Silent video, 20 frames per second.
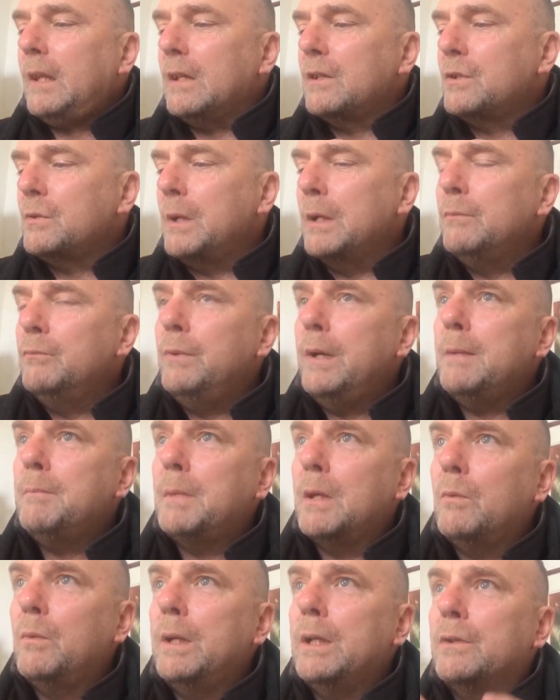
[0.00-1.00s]
so I read
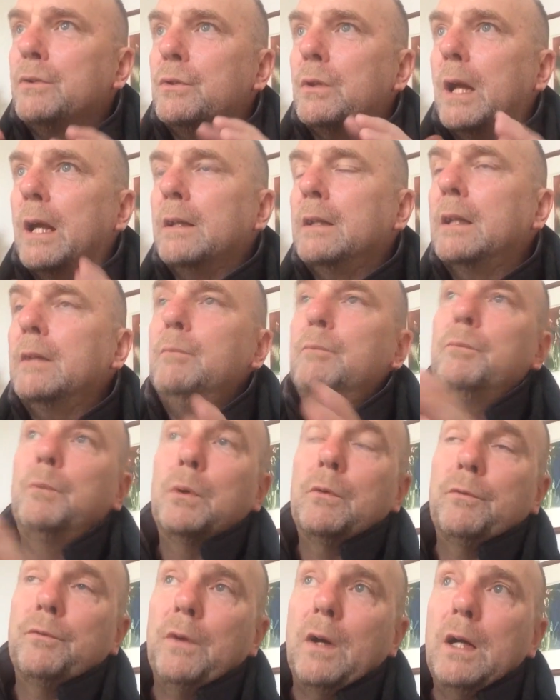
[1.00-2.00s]
my way through, and then
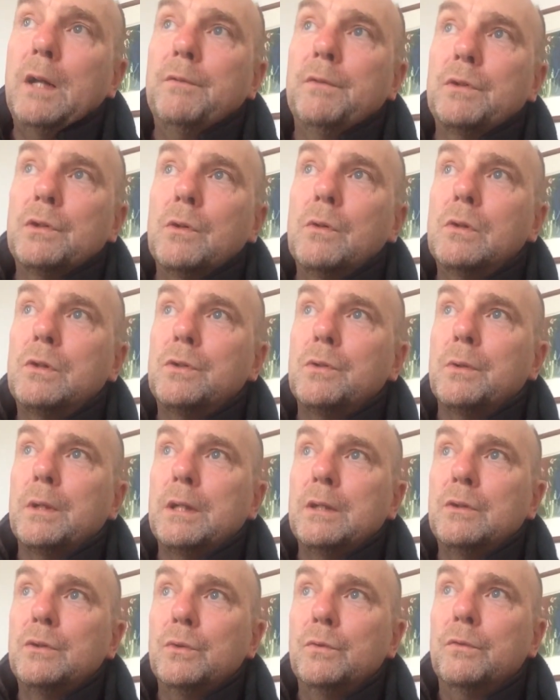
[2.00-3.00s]
book five is also
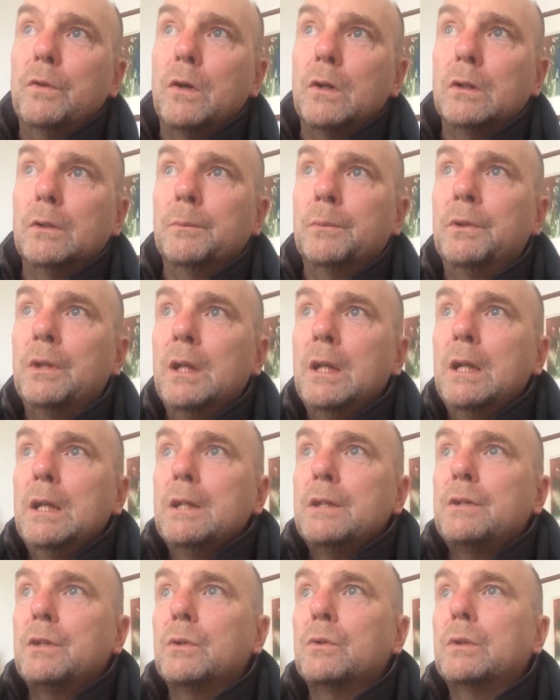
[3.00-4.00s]
in two volumes.
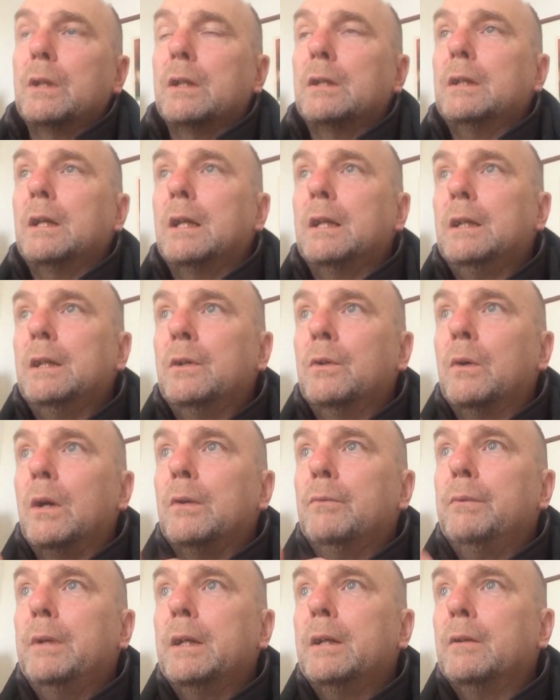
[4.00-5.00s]
So that, you know, I
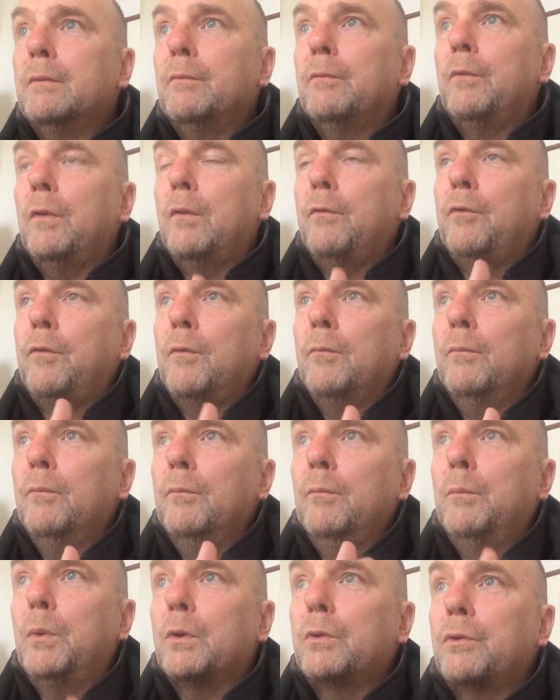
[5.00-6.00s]
read from
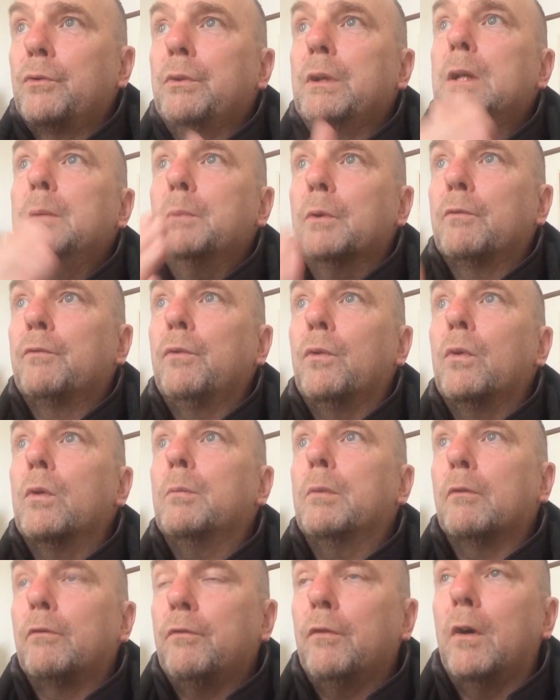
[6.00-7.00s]
book three, book four,
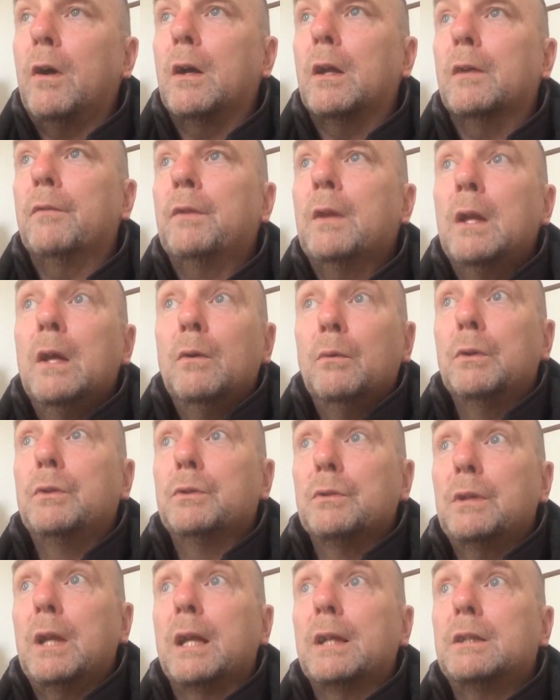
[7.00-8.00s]
book five, which
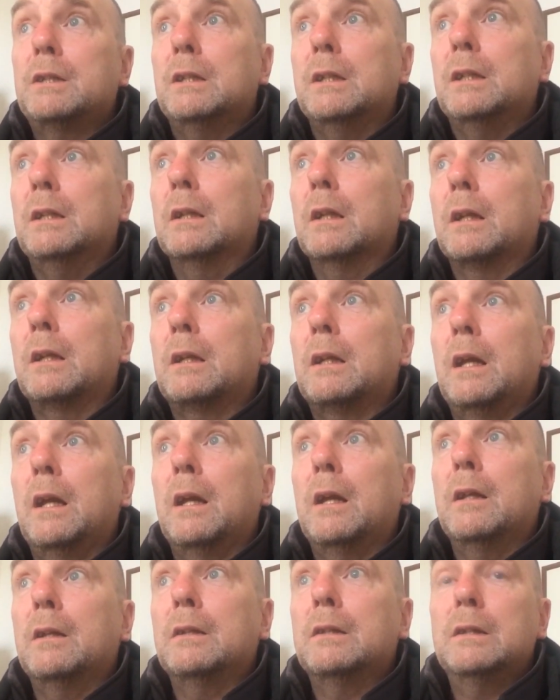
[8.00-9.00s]
was actually like,
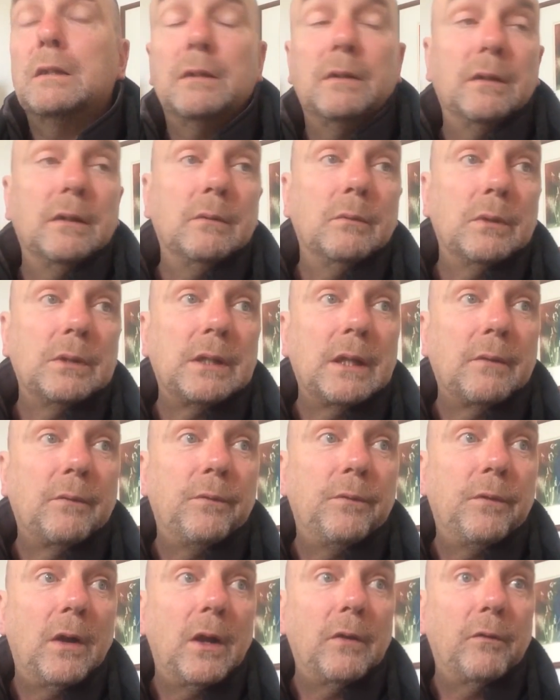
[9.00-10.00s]
uh, what's that,
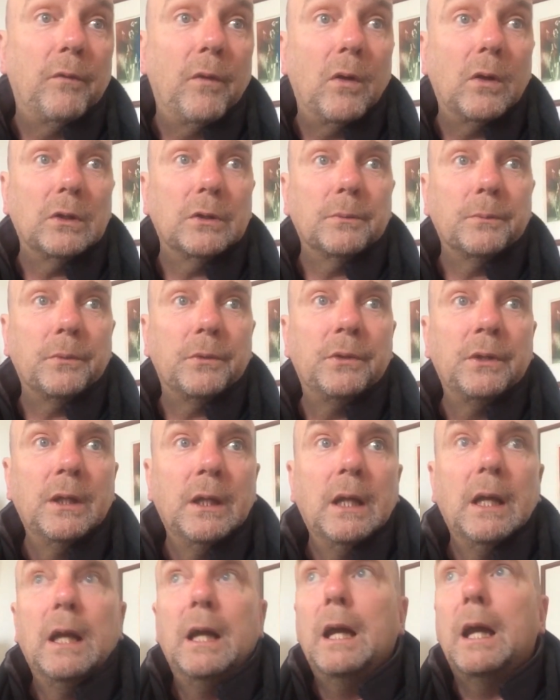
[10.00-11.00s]
five volumes.
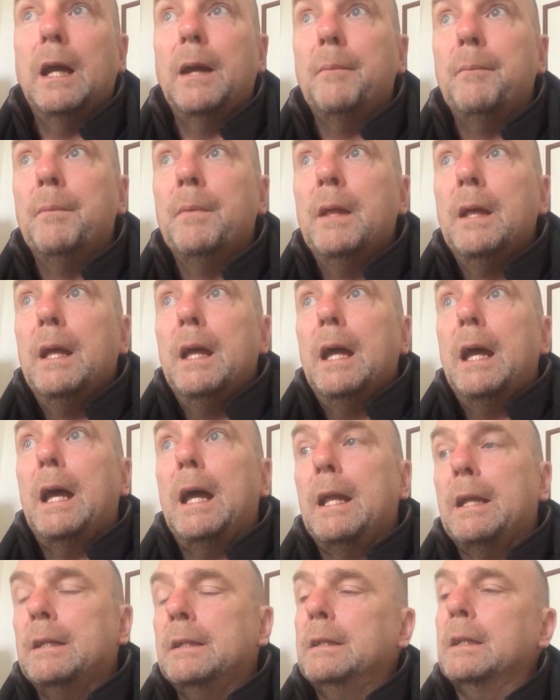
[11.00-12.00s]
Um,
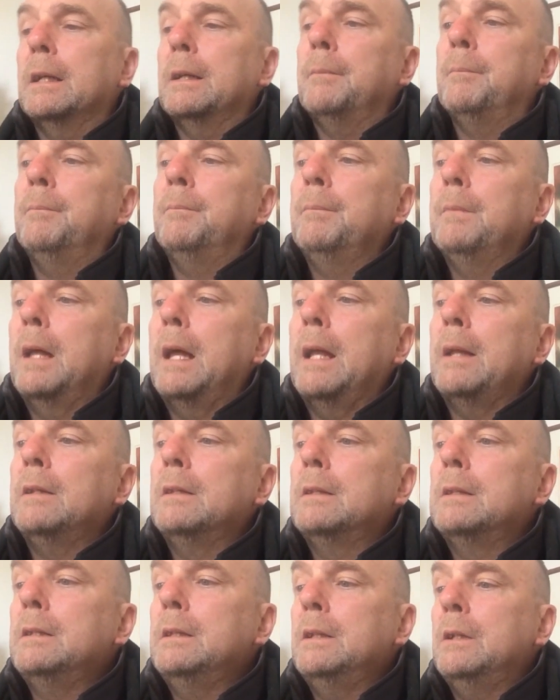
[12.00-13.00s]
and, um,
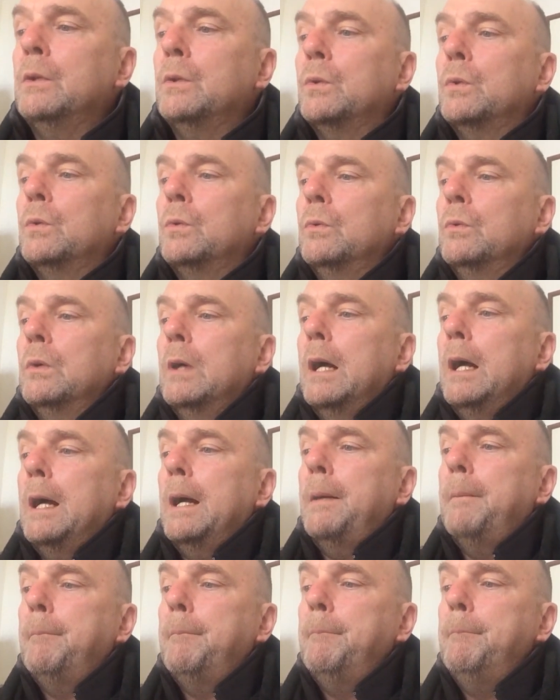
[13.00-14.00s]
and, you know,
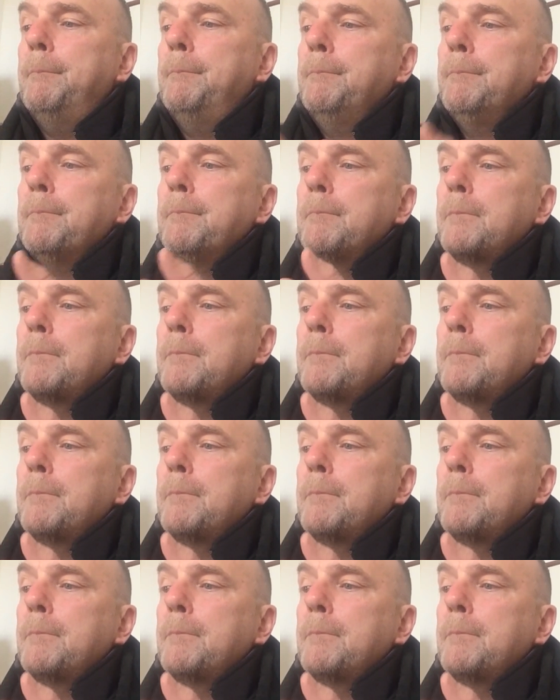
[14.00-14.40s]
um,